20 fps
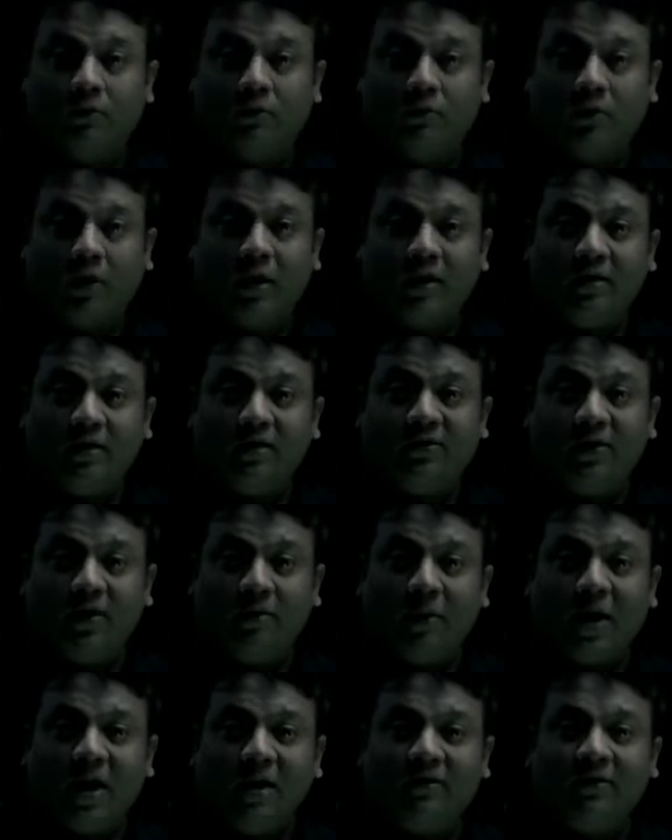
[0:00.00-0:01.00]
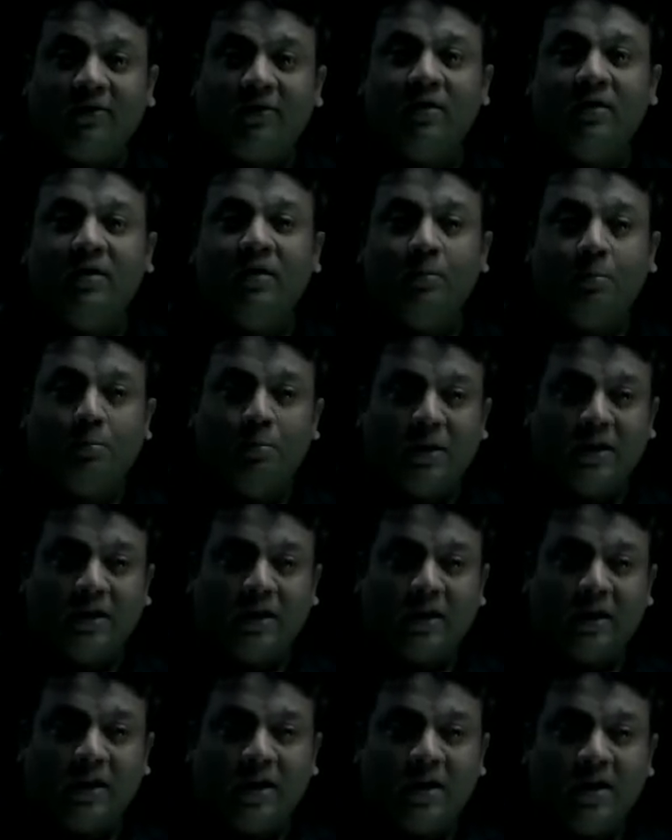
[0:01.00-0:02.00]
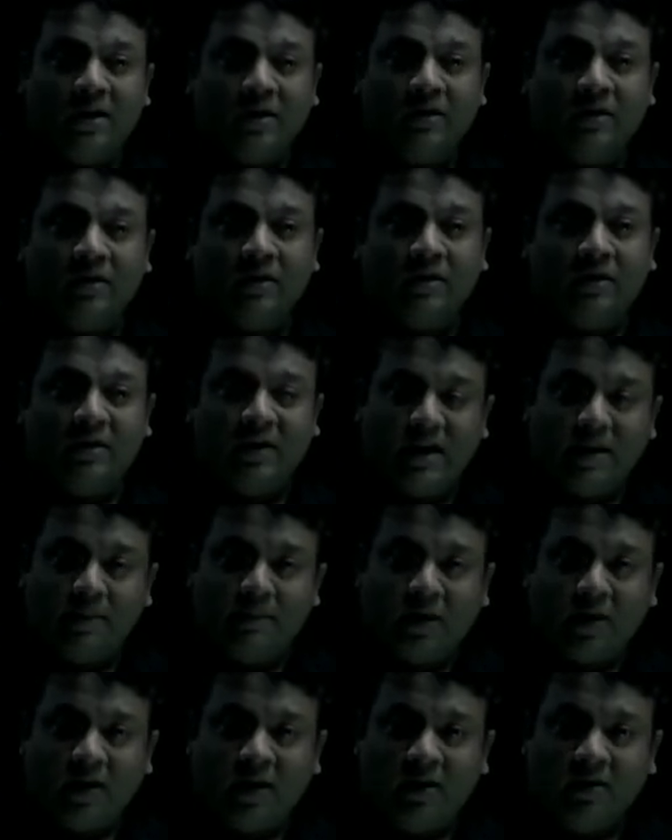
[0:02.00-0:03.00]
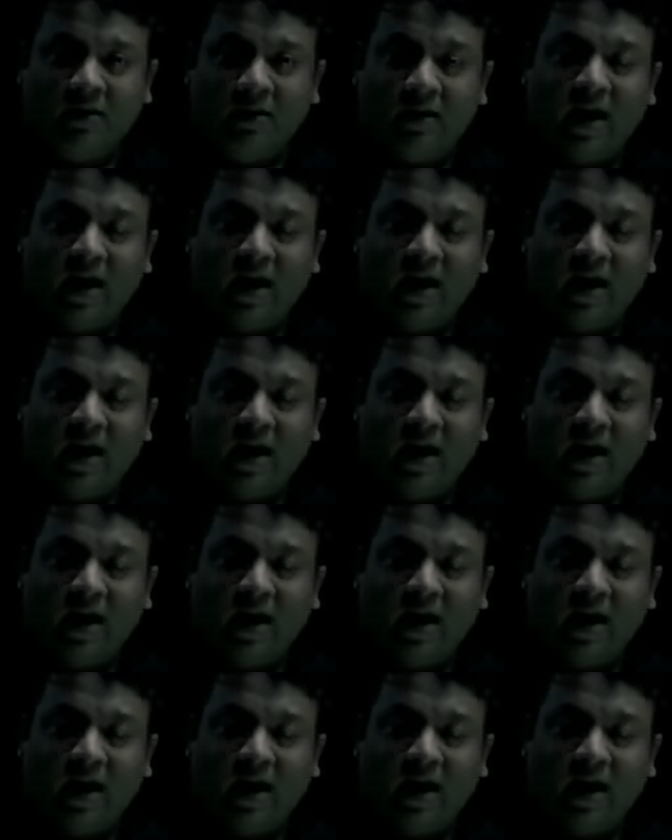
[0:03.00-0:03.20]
What are these three parts? Material, labor,